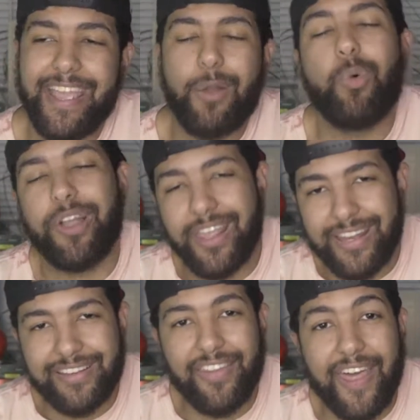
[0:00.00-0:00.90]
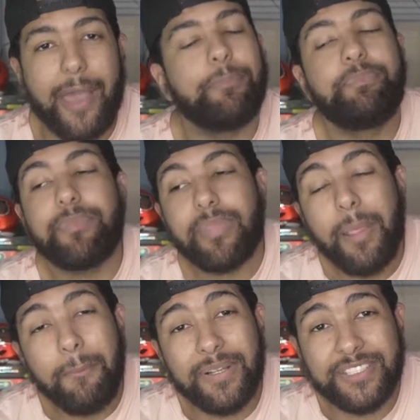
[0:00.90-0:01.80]
We'll get into that.
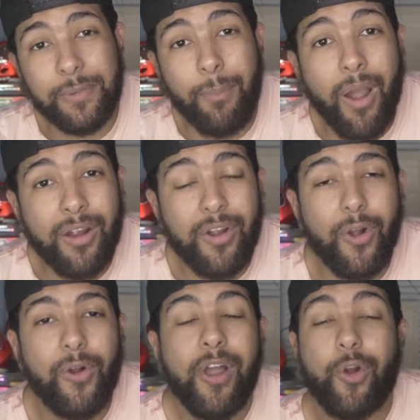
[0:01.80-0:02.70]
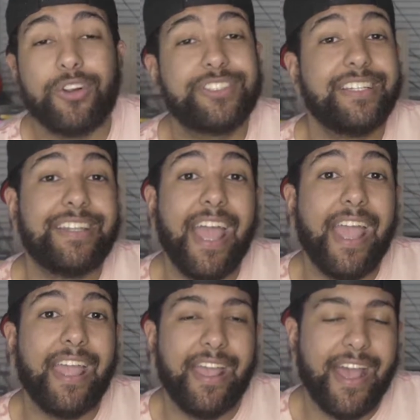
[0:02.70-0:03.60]
But tomorrow or
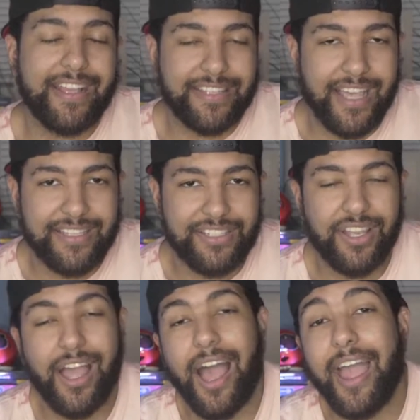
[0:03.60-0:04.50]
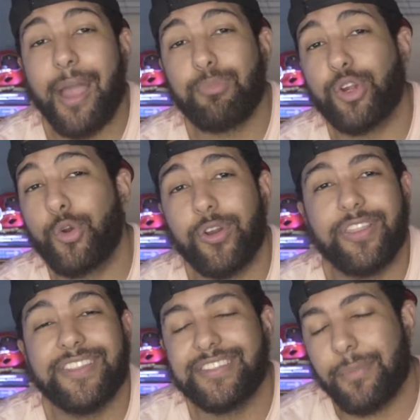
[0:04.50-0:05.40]
today, as I'm recording
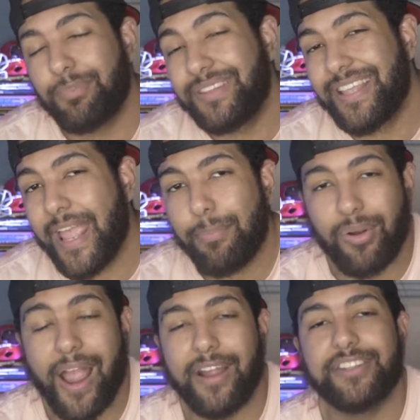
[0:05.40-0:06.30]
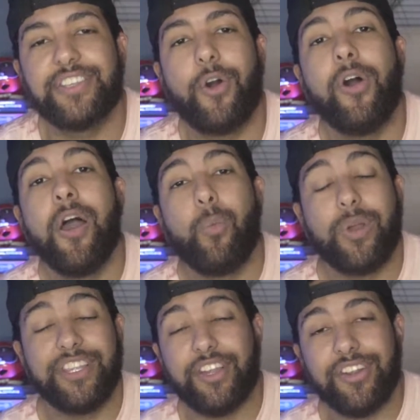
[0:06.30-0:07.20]
this the day prior, so
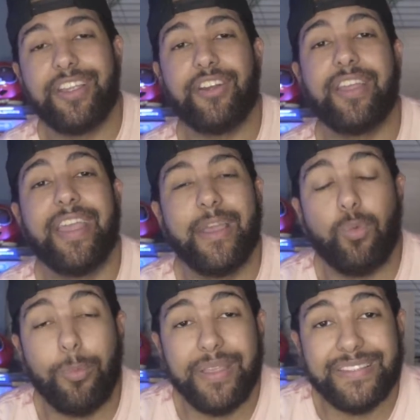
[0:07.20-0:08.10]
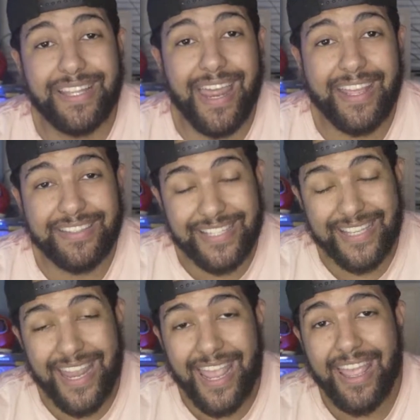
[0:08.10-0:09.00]
when you're hearing it, it will be today.
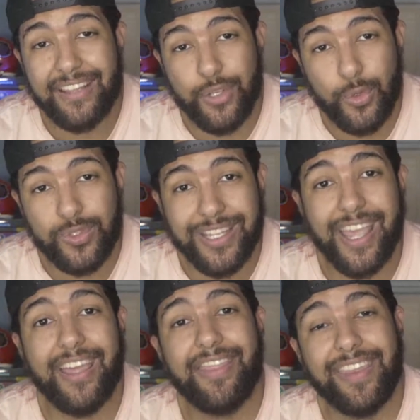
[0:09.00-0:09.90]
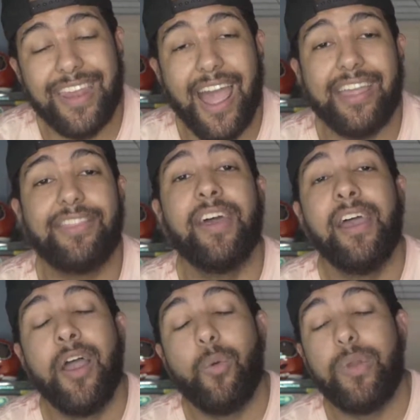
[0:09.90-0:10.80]
Today, Tuesday the 9th,
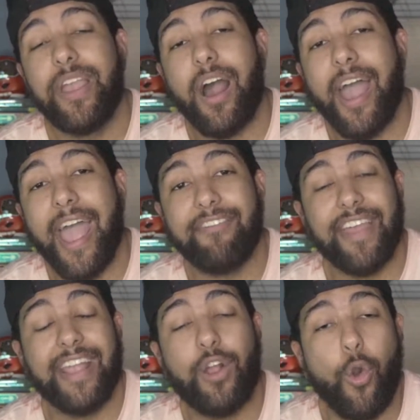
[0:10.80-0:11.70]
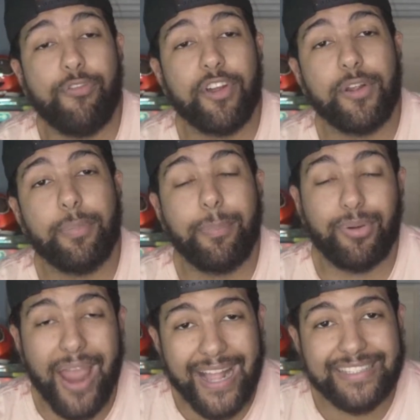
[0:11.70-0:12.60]
we have a Gopher
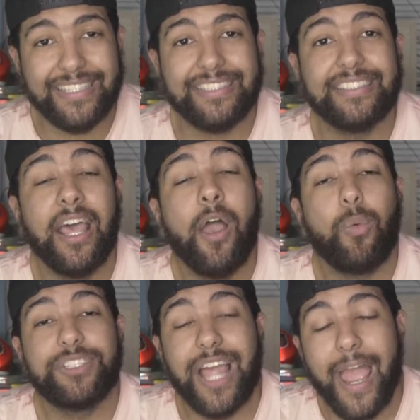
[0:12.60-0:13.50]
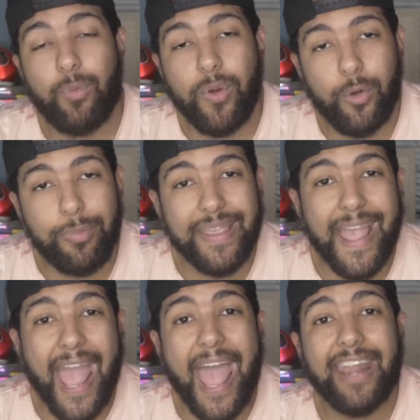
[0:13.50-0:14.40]
practice, which I will be
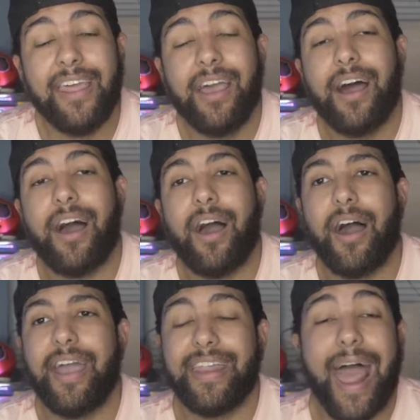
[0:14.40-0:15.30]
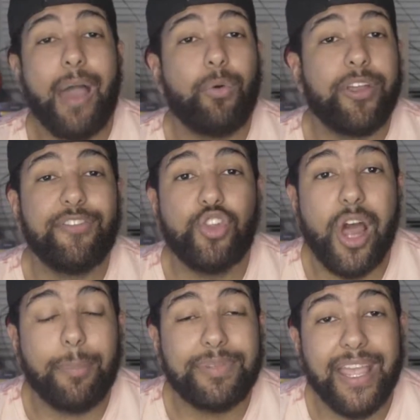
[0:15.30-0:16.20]
at, and I will give you an
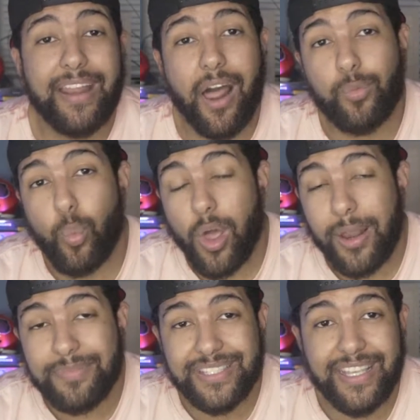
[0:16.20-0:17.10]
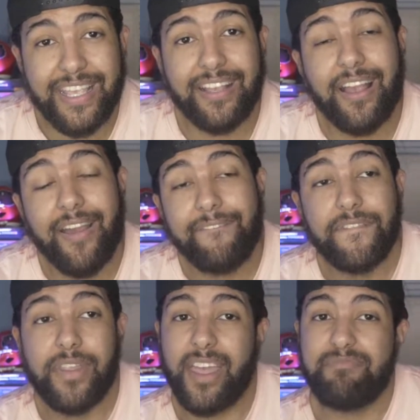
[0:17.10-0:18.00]
update on what I'm seeing
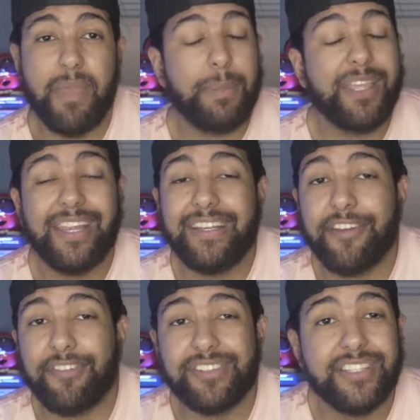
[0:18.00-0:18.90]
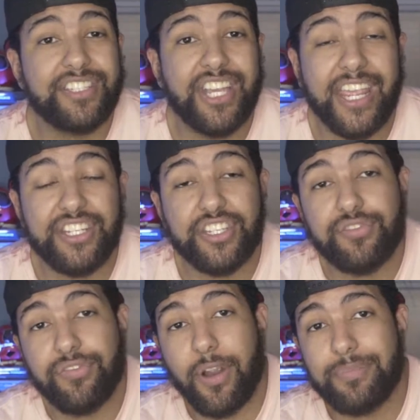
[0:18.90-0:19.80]
and maybe any differences, changes
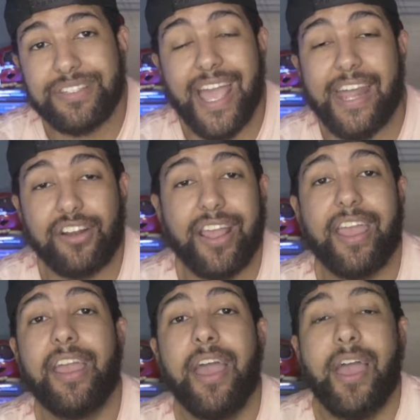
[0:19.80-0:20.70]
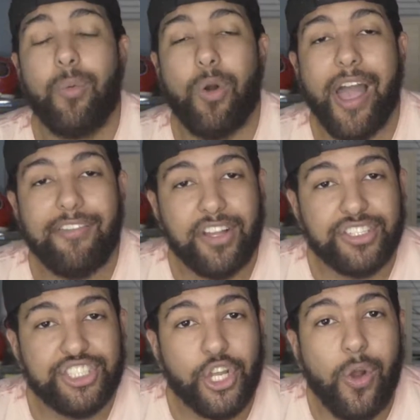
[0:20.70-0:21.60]
from Saturday. We'll have a
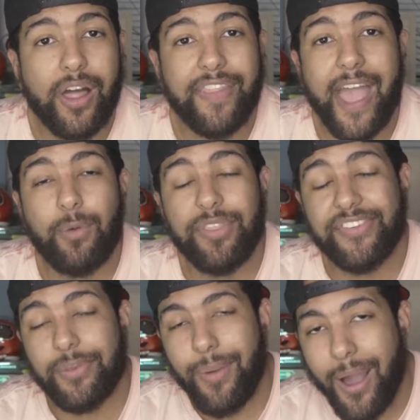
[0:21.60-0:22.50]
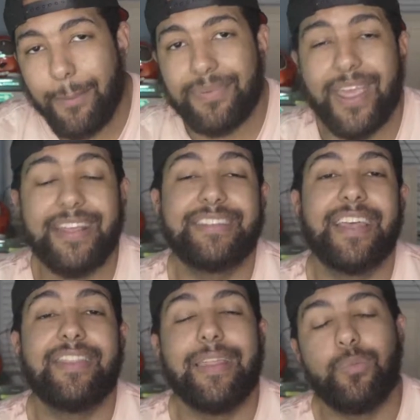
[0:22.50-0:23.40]
good show on that with some updates,
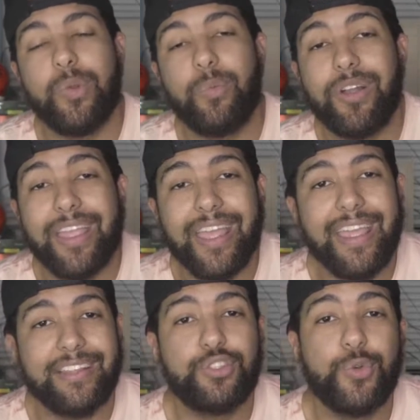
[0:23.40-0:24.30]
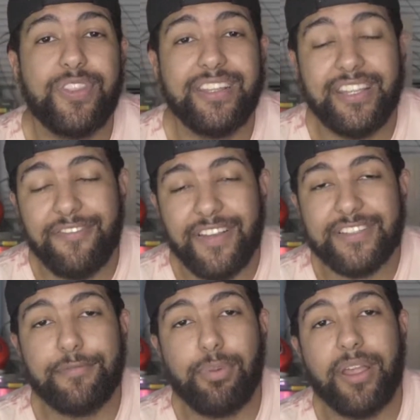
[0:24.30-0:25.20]
and then we will get into the
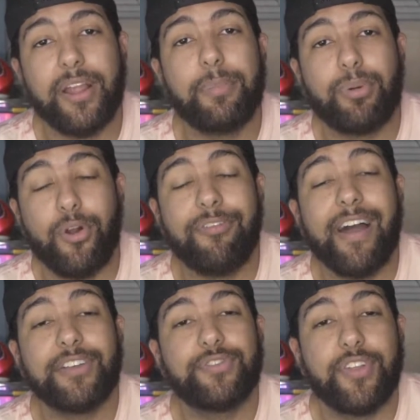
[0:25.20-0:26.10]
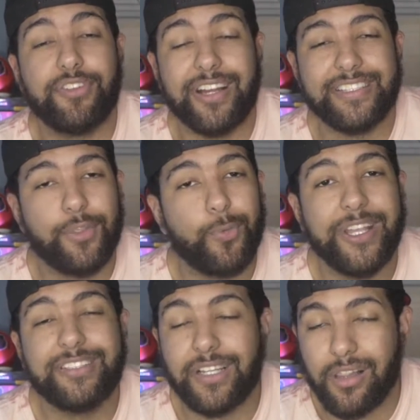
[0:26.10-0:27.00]
defensive player profiles for the rest of the
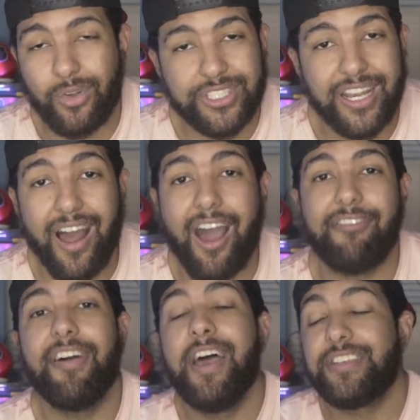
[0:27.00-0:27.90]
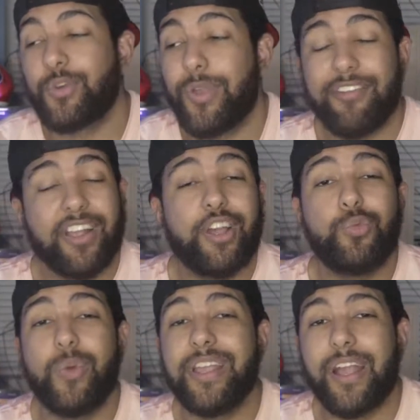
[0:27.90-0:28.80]
week to close it off. So we have a good
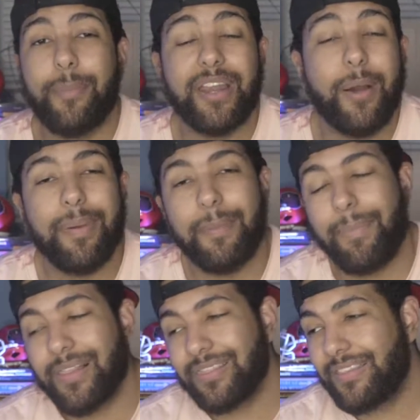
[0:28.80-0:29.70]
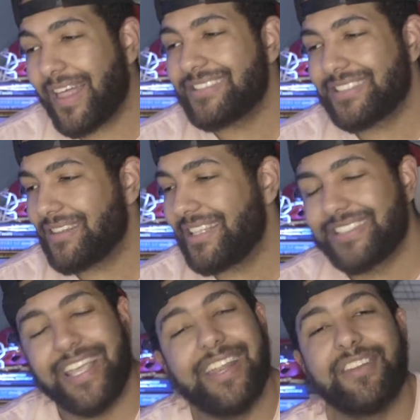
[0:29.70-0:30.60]
week coming up, but let's
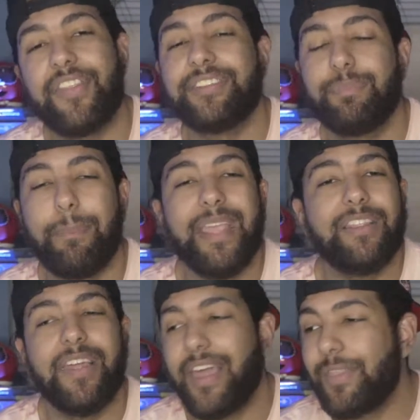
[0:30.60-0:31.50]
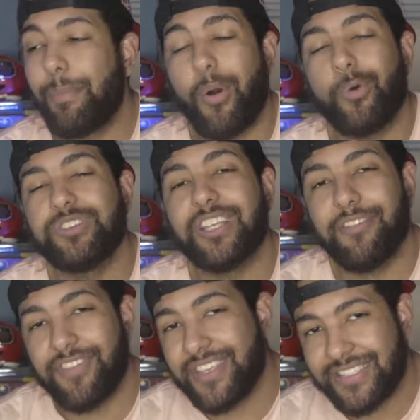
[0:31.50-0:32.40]
get into the meat and the bones
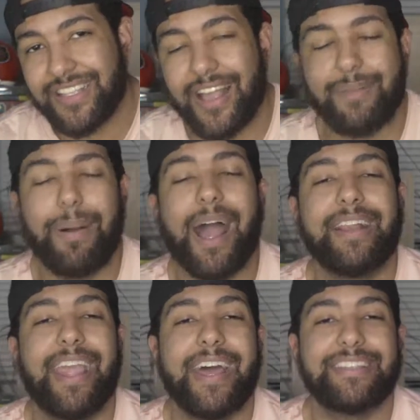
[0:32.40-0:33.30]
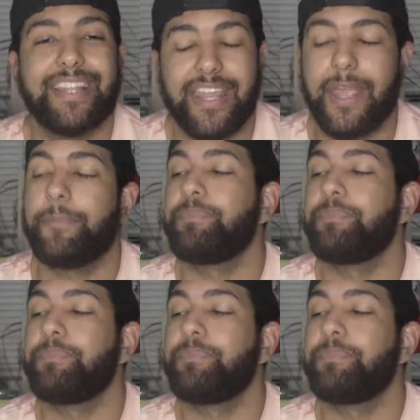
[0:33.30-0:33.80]
of this podcast today.